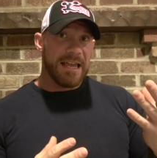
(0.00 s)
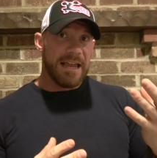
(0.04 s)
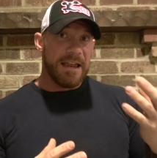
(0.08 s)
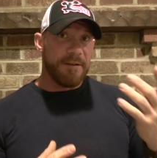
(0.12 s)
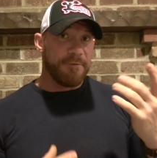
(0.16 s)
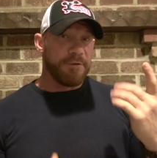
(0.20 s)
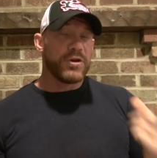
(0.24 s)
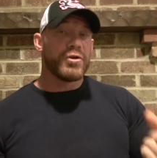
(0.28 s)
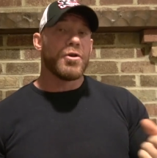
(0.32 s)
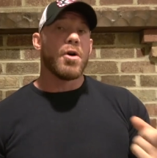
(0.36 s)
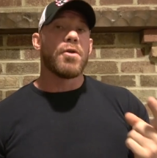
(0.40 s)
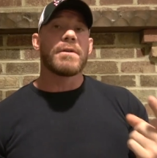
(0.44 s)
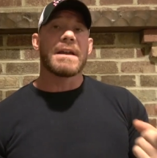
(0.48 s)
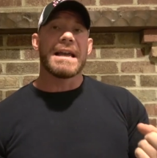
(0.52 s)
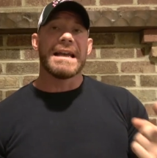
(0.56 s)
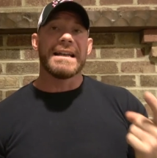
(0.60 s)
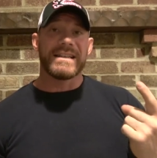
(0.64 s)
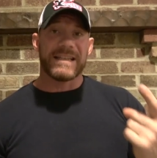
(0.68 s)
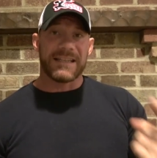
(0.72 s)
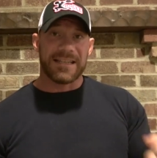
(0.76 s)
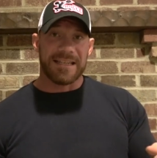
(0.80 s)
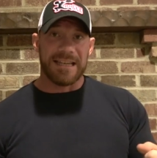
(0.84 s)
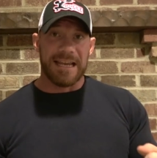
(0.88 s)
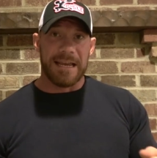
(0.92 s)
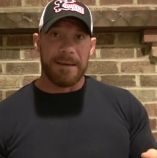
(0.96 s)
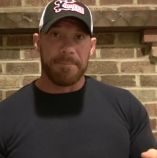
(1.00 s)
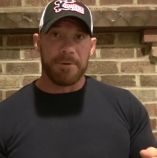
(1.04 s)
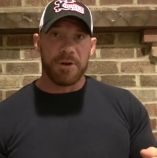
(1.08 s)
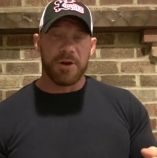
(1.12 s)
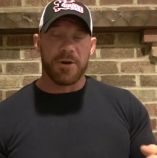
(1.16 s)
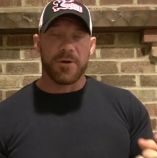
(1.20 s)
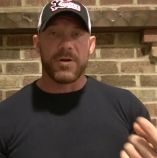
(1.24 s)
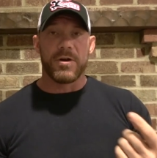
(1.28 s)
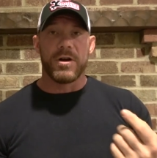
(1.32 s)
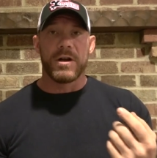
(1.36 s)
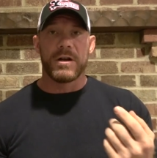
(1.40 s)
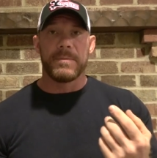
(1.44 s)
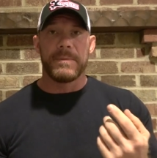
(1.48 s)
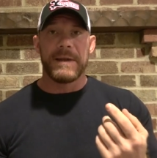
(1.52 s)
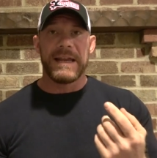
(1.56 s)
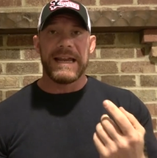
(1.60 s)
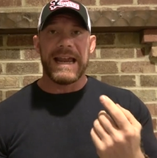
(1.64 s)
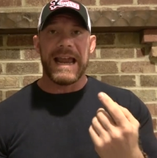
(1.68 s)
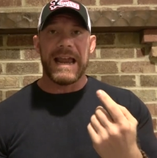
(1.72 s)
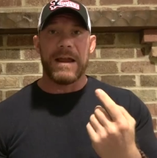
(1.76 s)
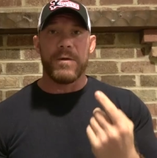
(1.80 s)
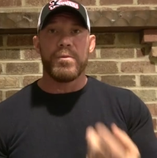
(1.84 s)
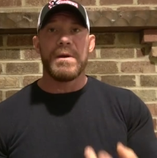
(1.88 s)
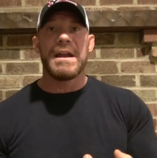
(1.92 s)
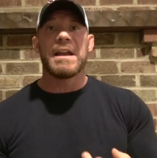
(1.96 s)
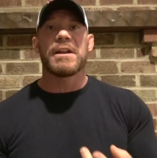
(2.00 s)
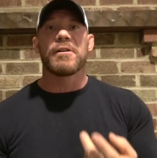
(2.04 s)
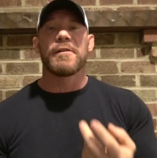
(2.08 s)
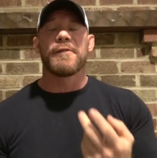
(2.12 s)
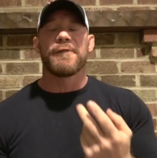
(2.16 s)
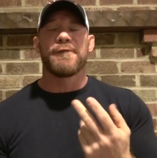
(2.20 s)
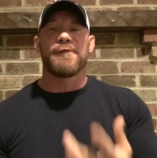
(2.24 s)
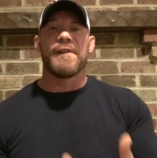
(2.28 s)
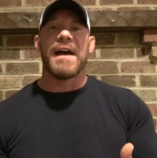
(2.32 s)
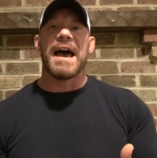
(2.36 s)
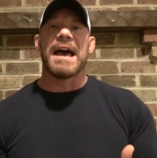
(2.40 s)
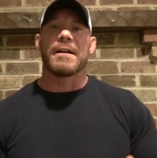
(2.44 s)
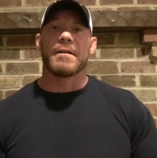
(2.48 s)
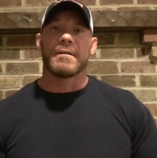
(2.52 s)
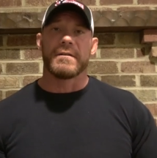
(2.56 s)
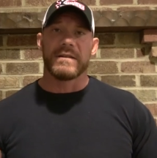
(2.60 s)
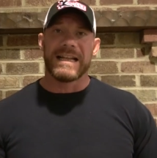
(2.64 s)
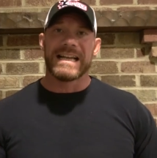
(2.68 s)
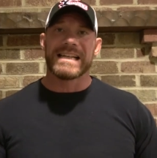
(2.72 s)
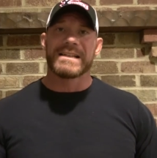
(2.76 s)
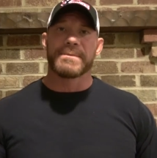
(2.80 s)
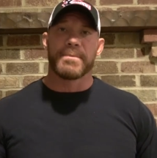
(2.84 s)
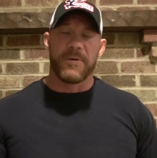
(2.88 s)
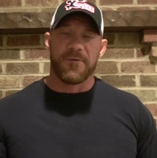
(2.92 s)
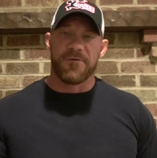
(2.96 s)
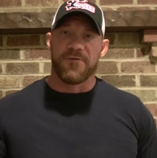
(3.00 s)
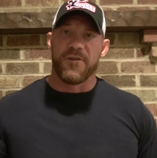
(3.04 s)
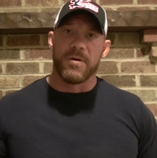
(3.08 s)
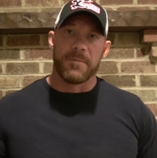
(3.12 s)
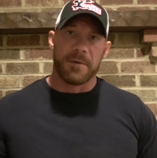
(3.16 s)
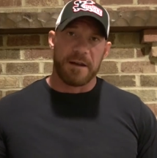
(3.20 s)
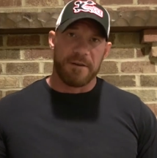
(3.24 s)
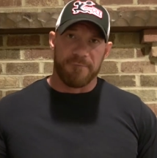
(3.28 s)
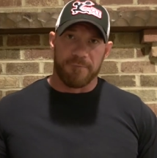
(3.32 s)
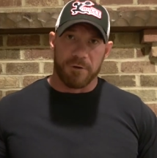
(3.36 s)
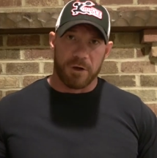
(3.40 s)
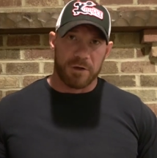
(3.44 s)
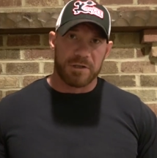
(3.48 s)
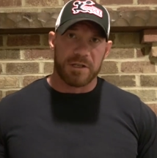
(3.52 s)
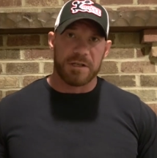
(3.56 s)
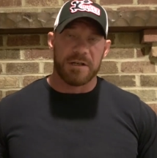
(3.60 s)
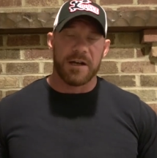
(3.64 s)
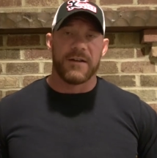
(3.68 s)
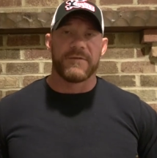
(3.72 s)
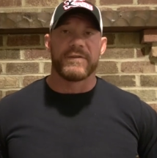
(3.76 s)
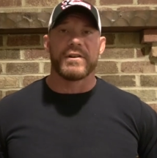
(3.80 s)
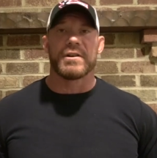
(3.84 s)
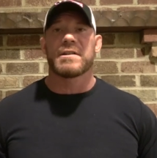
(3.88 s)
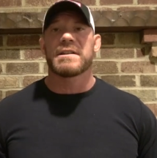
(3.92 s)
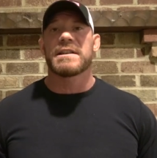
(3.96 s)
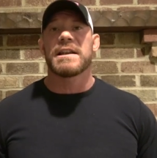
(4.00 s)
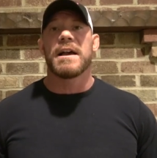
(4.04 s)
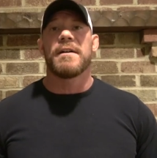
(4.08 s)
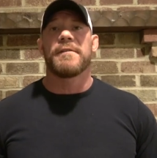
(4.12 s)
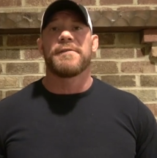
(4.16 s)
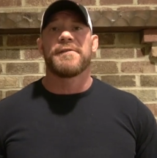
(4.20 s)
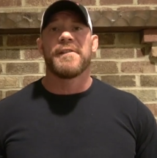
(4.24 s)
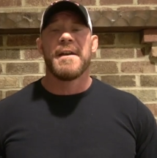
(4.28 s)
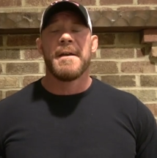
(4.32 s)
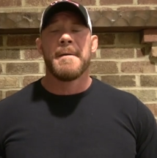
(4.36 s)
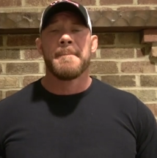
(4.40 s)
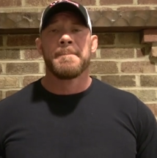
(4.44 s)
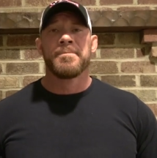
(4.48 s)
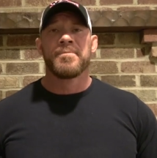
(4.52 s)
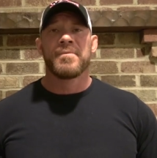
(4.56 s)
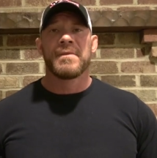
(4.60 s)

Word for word: if you don't get sleep, you're going to be a weaker, fatter, less performing version of yourself